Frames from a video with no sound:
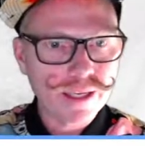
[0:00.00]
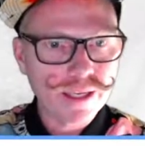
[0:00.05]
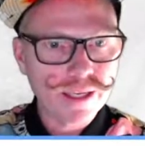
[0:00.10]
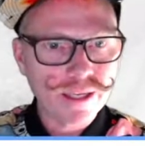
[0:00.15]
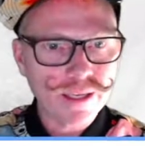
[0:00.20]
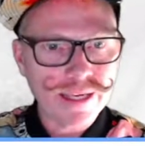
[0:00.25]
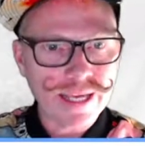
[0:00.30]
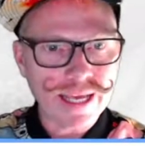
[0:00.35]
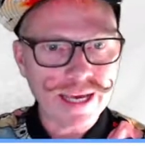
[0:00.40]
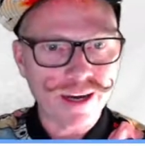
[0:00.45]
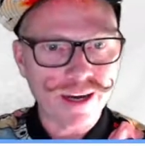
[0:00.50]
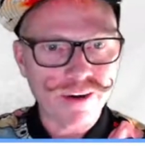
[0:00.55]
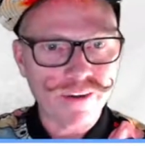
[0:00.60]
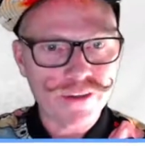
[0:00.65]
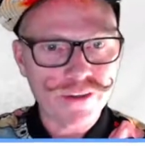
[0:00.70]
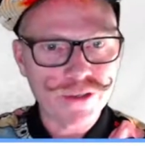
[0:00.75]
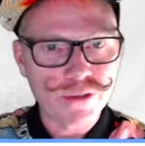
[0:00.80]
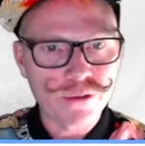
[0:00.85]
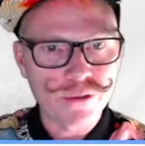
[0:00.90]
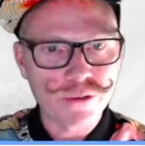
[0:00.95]
Now,
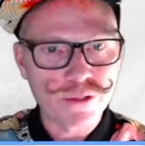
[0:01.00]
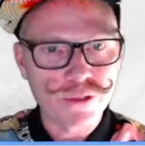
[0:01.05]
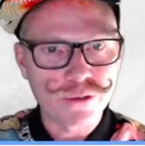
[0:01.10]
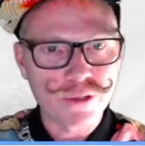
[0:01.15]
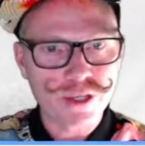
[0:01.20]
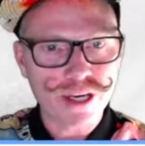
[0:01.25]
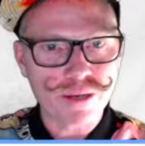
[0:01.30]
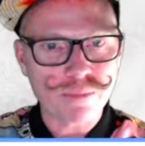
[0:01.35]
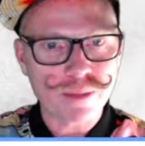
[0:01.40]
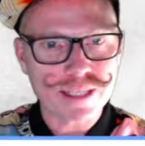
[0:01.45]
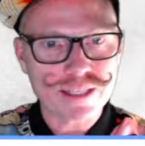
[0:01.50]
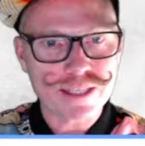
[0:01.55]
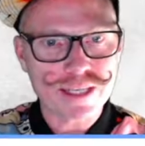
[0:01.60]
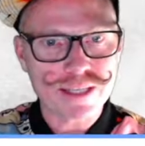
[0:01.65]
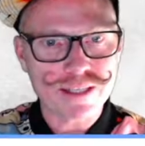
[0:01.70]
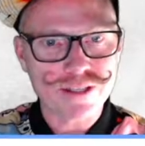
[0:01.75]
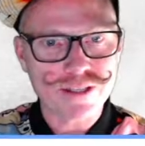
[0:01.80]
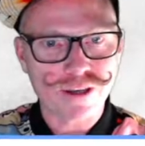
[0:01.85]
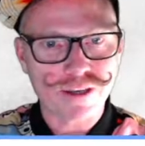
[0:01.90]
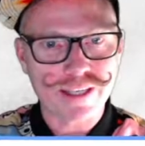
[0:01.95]
you'll go to my
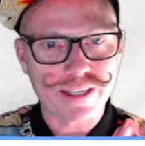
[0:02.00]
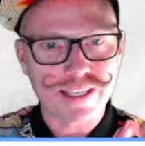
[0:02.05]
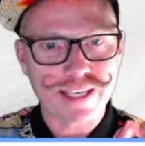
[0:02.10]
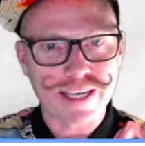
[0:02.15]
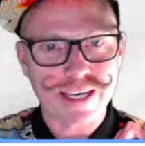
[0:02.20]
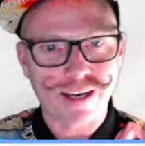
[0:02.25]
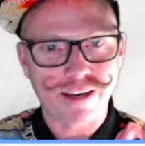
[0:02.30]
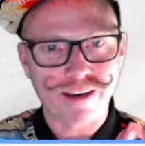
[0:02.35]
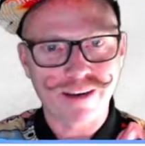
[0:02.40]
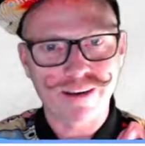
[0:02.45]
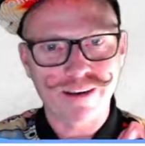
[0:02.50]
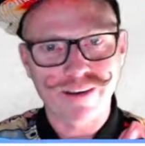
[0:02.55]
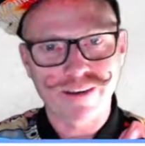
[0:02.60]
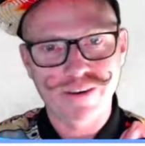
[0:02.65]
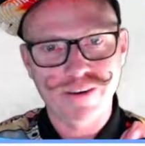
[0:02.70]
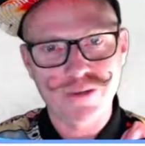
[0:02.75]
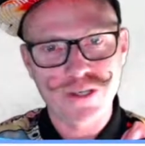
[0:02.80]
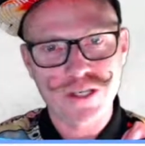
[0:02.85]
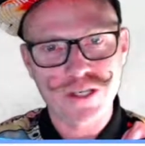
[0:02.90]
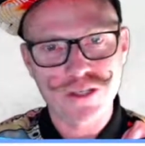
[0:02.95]
TikTok account,
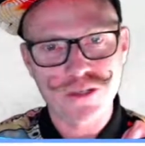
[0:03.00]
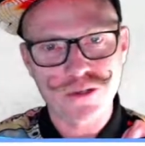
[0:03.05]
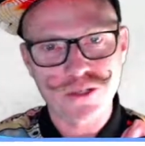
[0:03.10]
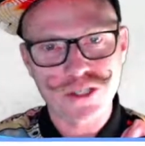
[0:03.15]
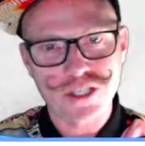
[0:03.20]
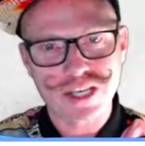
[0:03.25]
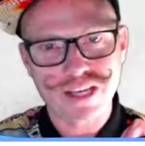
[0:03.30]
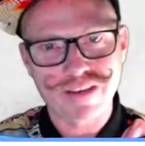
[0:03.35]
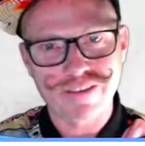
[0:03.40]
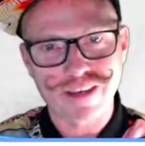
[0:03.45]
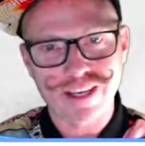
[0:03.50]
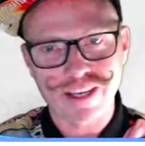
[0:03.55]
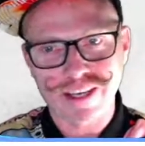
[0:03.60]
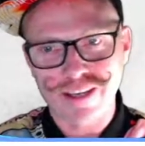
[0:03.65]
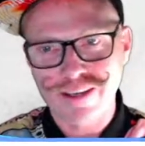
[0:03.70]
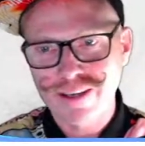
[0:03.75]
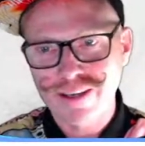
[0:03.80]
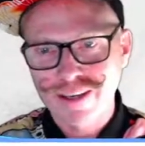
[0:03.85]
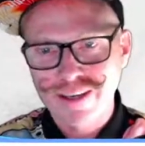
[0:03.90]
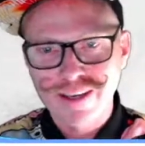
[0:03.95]
which is UshTV,
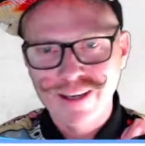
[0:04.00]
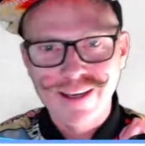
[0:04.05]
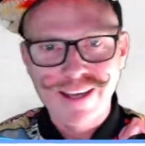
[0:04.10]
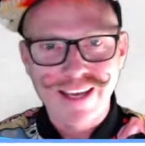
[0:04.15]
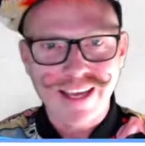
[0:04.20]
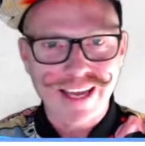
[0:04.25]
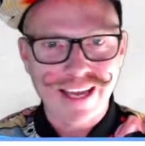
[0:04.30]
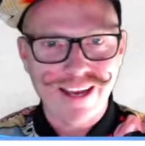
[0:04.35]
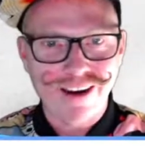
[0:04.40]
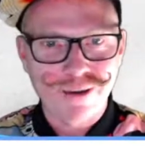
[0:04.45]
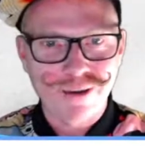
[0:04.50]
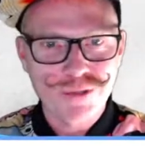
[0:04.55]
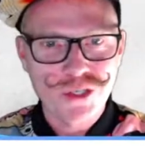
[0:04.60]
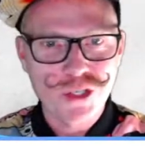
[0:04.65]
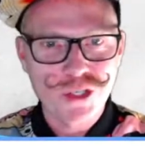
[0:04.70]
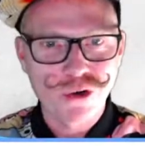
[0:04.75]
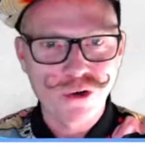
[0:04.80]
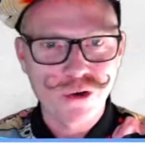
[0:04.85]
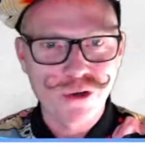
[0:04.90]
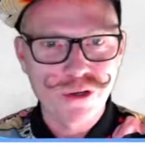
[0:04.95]
and I'm
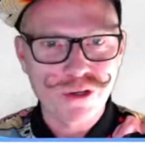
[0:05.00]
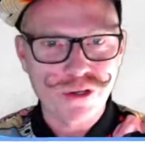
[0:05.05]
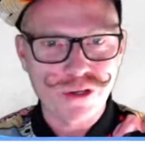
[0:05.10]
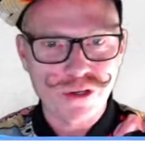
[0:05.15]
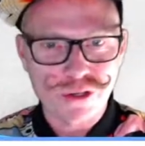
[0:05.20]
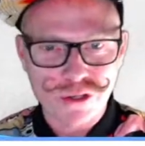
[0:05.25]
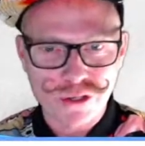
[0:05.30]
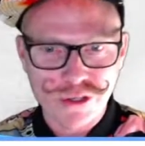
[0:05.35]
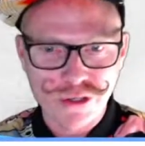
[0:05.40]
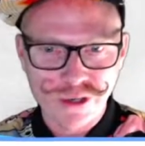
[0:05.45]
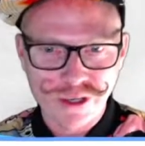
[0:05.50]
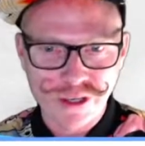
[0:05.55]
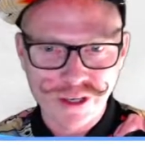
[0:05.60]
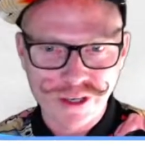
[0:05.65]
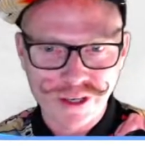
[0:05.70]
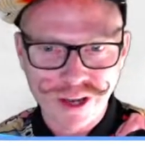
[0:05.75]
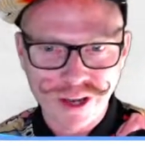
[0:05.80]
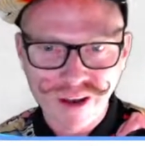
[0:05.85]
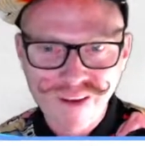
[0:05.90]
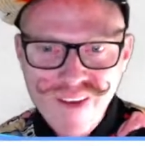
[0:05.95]
sure you're going to
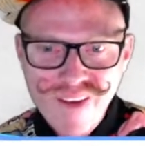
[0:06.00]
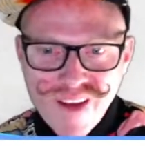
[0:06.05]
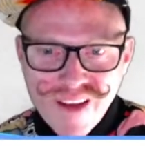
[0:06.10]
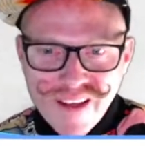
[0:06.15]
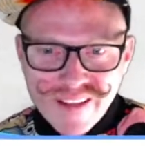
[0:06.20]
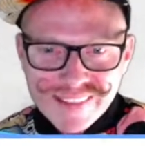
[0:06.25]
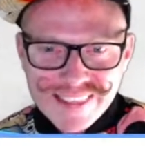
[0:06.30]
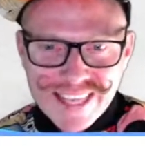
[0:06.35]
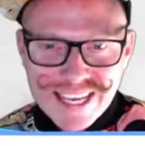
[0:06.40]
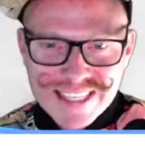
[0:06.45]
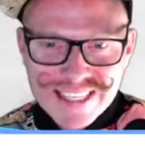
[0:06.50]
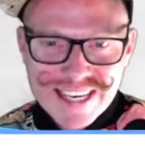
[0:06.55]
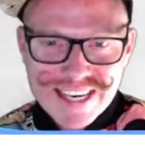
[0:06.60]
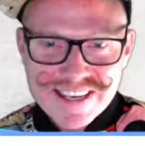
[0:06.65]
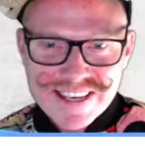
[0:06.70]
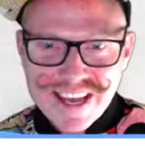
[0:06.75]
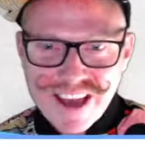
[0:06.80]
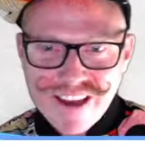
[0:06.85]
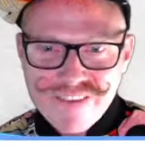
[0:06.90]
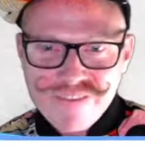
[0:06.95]
go, that didn't
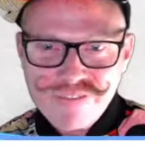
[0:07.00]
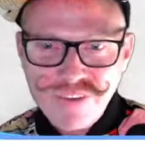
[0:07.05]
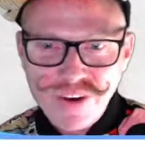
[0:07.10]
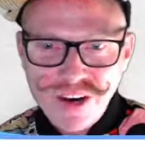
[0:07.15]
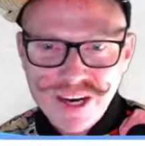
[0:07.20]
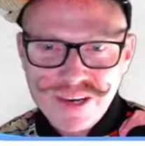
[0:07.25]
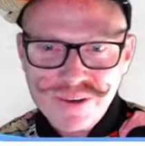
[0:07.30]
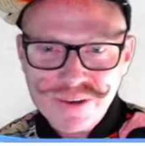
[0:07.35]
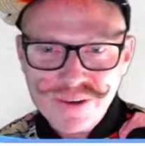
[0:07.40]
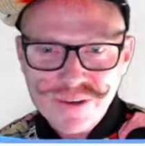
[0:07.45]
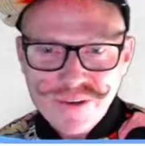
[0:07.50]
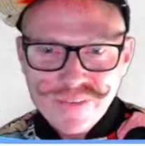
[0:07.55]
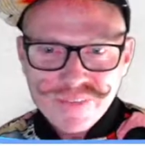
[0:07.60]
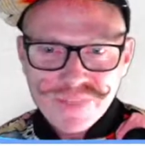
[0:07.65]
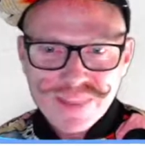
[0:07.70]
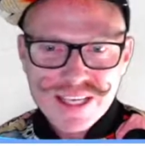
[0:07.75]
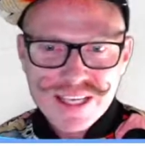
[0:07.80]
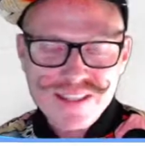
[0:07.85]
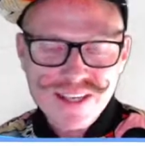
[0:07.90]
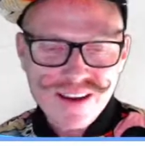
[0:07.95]
go viral.
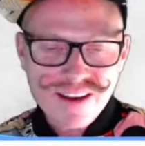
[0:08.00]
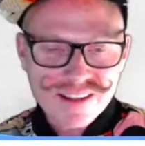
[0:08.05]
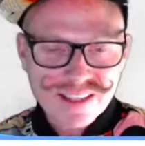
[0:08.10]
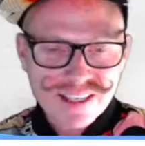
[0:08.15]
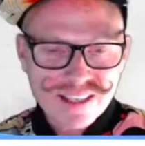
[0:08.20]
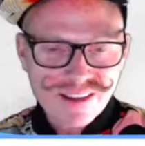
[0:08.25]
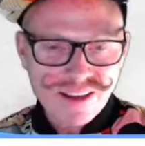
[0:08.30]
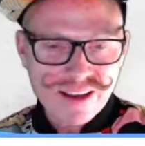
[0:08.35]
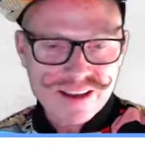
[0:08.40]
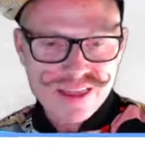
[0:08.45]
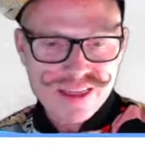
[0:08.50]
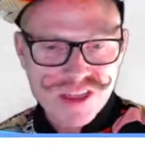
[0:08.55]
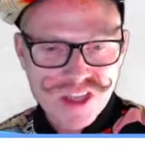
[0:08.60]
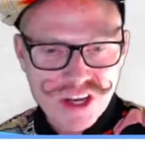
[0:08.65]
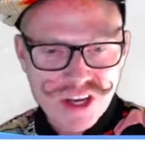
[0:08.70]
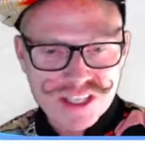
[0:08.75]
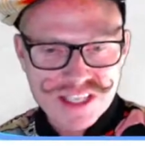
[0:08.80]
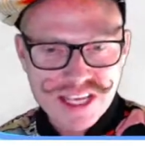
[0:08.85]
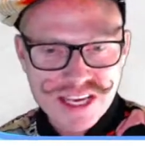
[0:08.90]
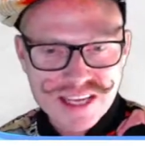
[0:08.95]
There's only like
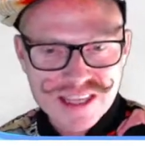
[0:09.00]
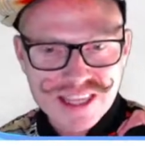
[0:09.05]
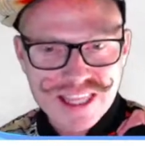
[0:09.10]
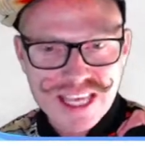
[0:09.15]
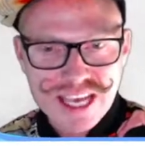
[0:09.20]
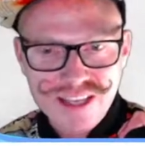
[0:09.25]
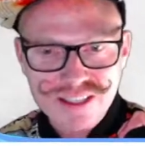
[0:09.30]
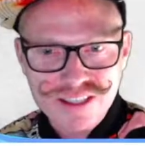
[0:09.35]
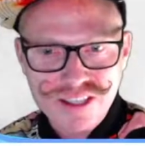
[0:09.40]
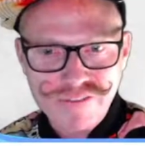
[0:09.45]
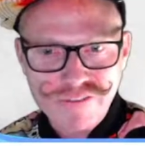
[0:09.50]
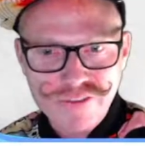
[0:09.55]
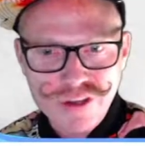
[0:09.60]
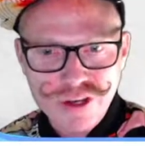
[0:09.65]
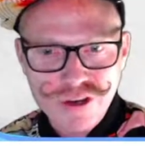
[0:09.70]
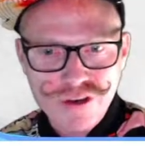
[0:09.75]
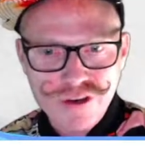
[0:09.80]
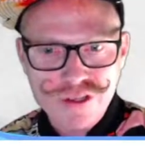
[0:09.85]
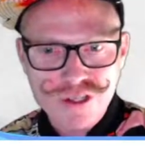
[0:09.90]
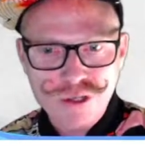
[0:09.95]
13,000
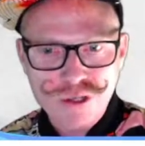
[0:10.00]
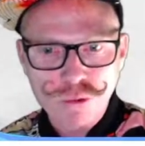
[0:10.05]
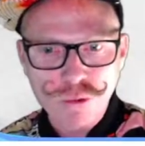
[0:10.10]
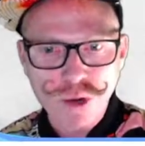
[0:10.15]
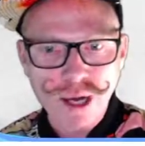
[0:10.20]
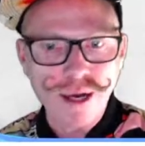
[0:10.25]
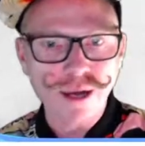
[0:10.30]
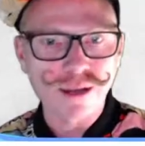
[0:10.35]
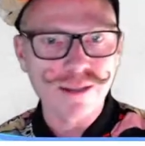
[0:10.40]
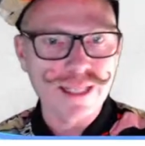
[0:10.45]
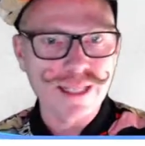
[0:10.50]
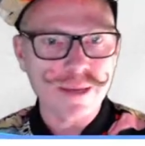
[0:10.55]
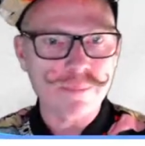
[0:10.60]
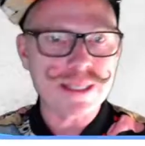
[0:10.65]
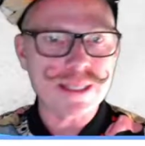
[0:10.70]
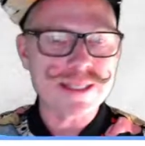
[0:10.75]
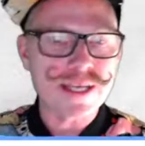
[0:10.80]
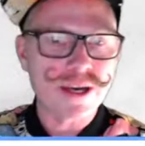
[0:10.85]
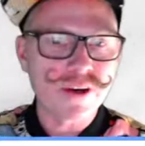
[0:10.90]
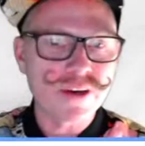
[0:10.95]
views. Well, let me
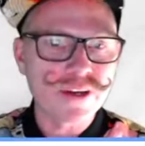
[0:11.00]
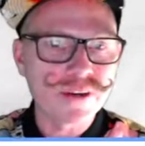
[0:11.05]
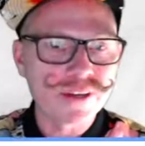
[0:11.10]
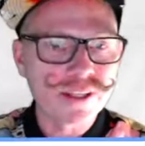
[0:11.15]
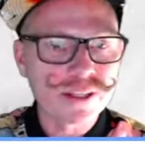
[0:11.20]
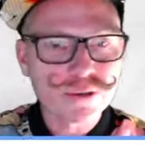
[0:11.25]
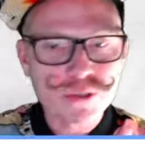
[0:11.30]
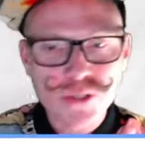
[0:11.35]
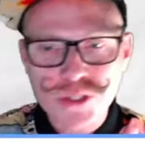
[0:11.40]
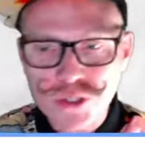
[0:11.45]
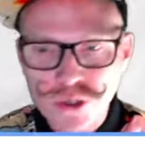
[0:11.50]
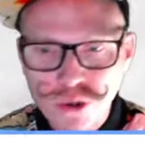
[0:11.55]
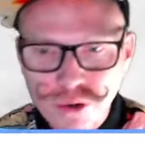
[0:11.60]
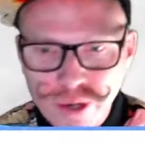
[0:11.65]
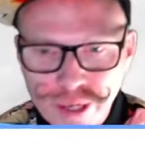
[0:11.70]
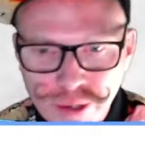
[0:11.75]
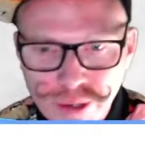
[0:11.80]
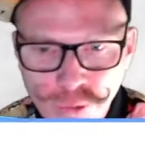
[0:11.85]
tell you a little story.